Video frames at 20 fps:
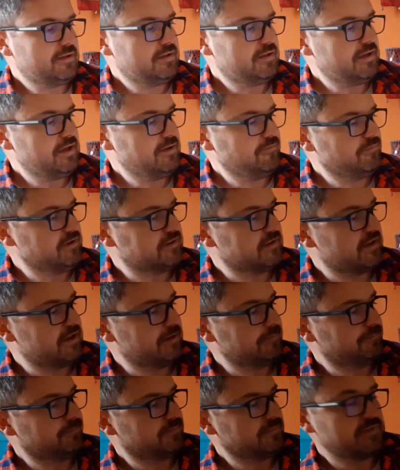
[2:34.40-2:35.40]
Every
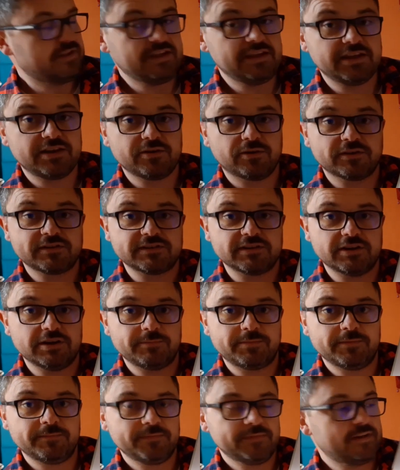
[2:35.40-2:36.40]
day he got
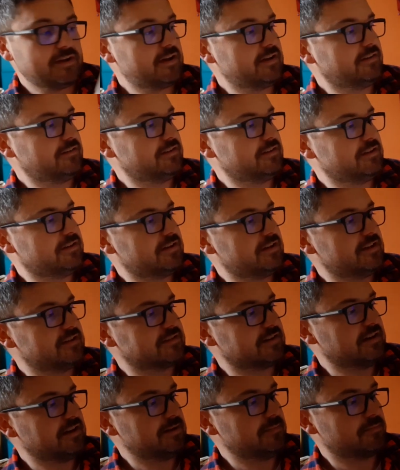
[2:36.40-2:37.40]
up and did his
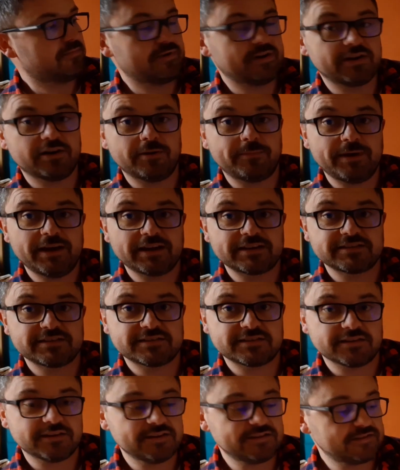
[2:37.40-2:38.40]
limbering up
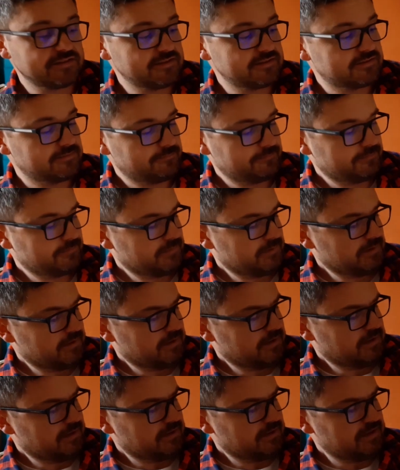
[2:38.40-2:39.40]
exercises.
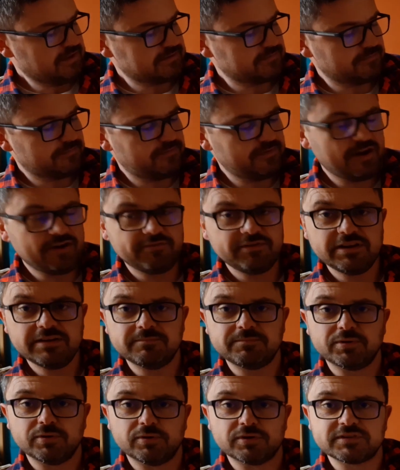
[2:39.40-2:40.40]
It's very
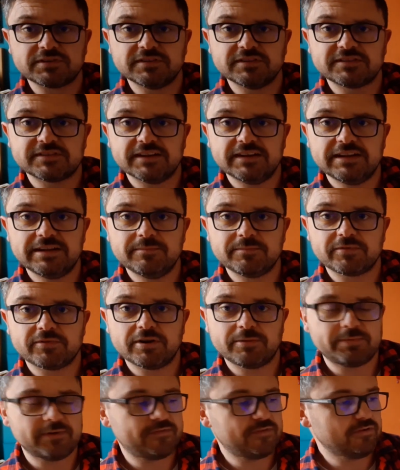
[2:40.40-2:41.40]
important to limber
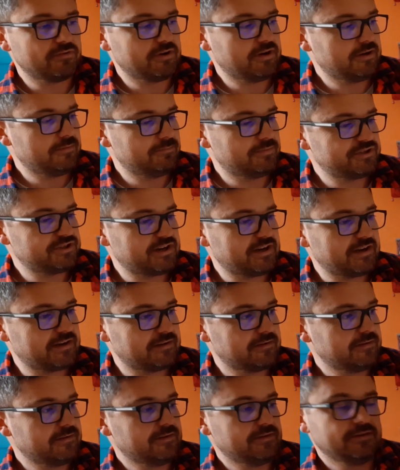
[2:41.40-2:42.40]
up if you're a
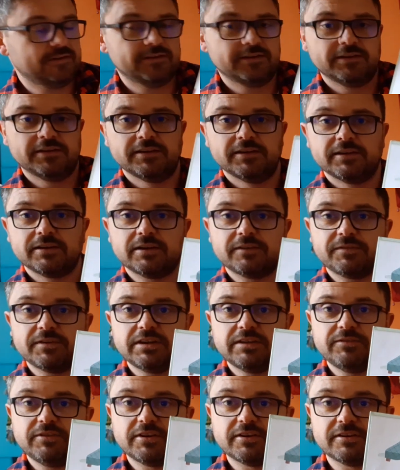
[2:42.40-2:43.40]
lumberjack. Now, if any
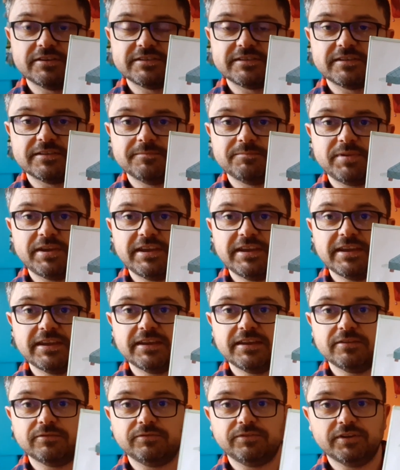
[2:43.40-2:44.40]
of you guys have done PE,
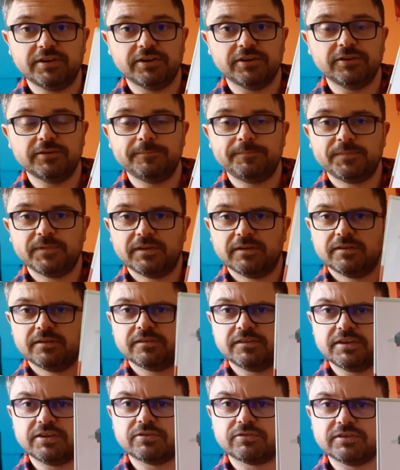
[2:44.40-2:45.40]
you'll know that
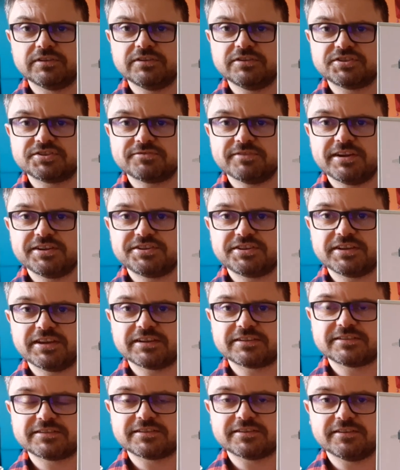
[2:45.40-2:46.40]
you've got to do stretching
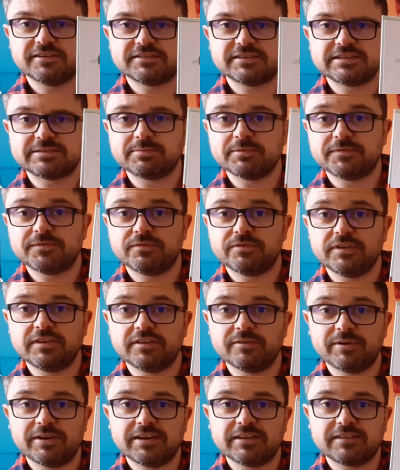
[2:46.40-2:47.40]
exercises before you
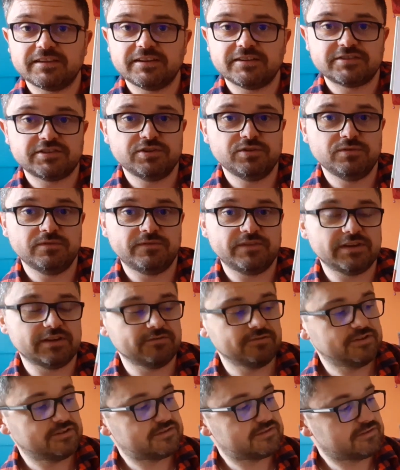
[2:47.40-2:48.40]
do anything too
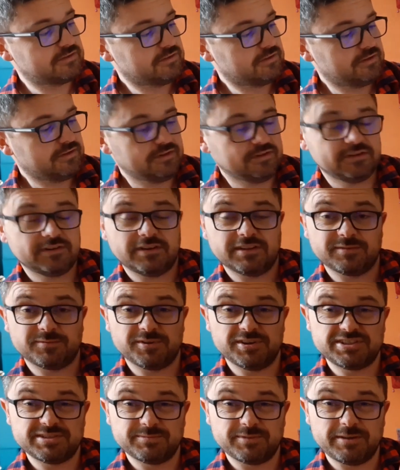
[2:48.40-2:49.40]
vigorous.
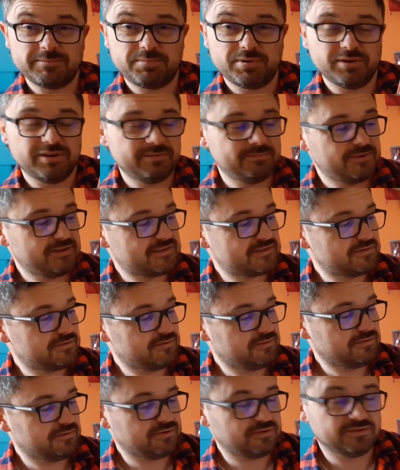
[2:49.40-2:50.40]
Otherwise you might pull a
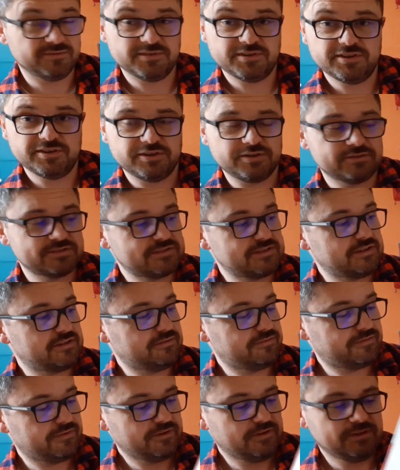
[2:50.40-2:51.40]
muscle or hurt
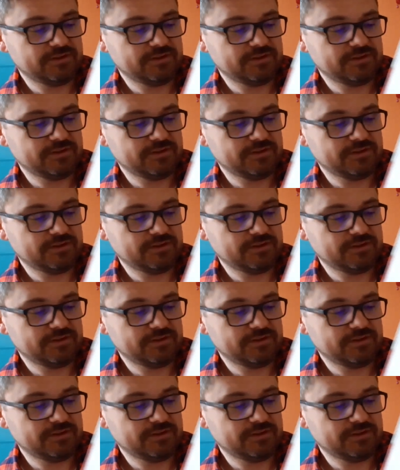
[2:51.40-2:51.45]
yourself.